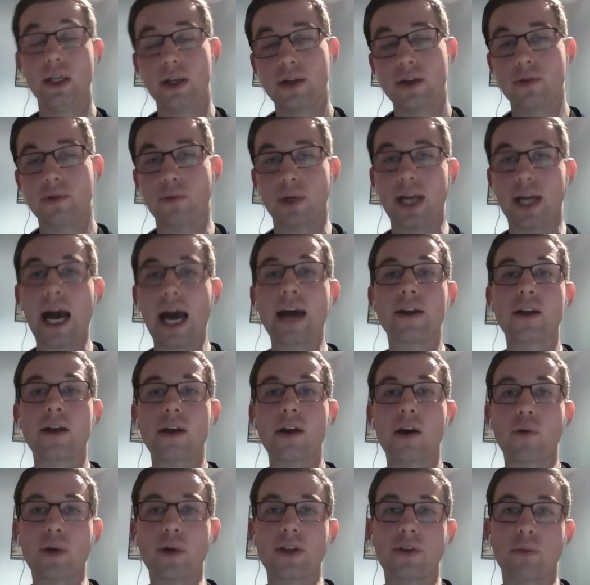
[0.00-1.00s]
we had
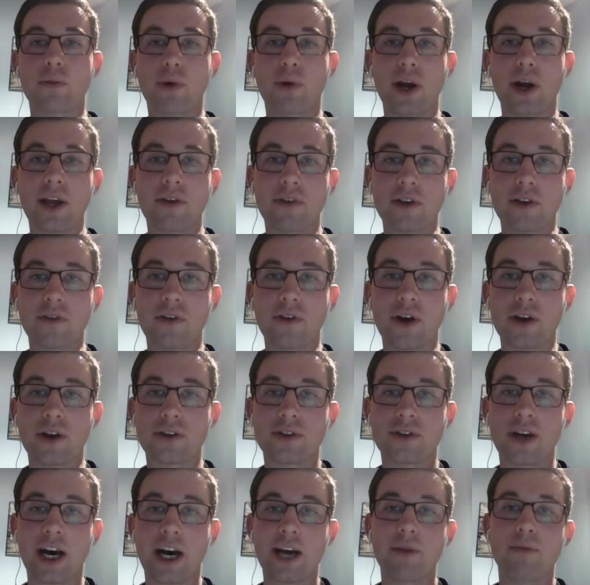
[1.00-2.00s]
a winter break for the first
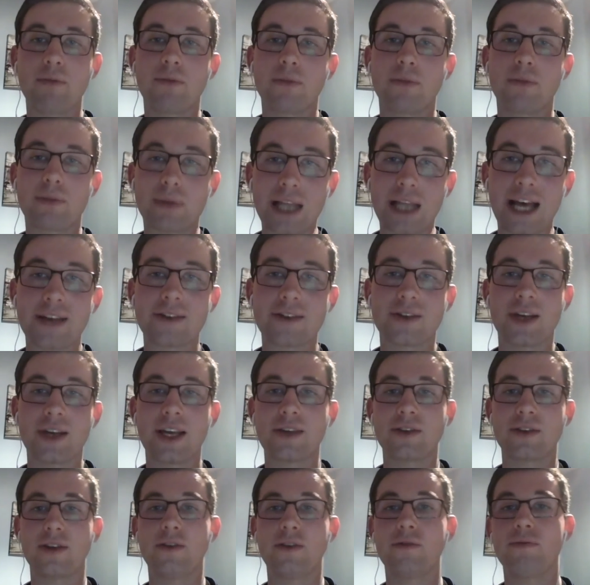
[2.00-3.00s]
time last
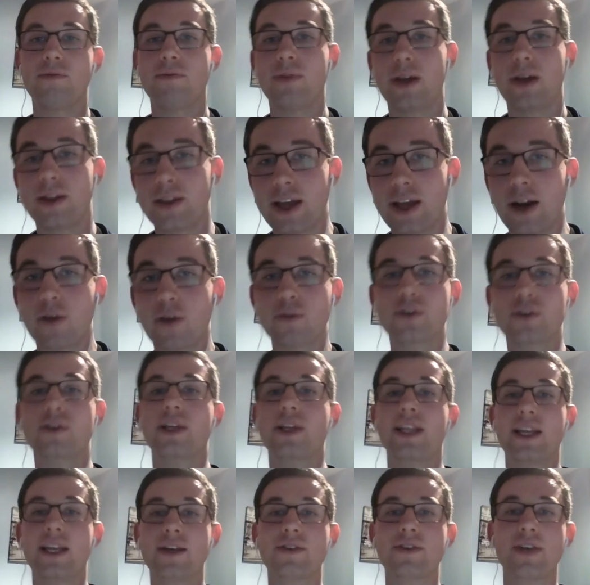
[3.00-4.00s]
season. Then obviously
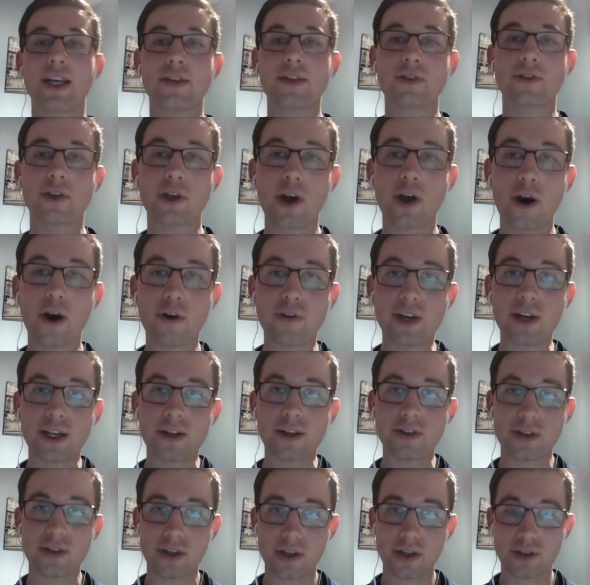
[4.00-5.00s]
this season COVID
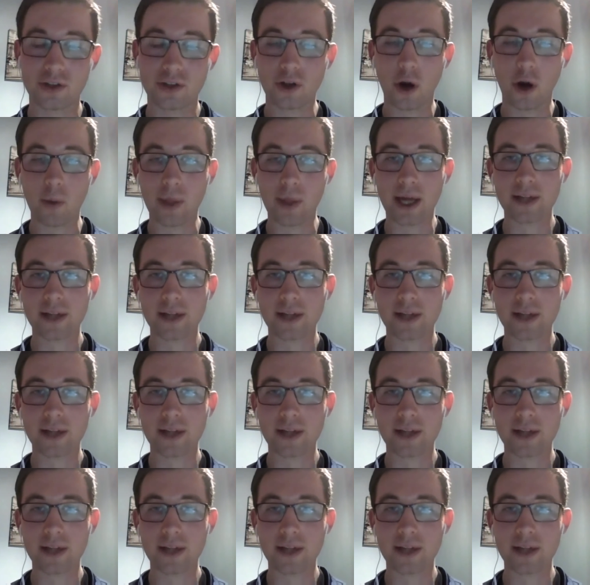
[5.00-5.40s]
has stopped that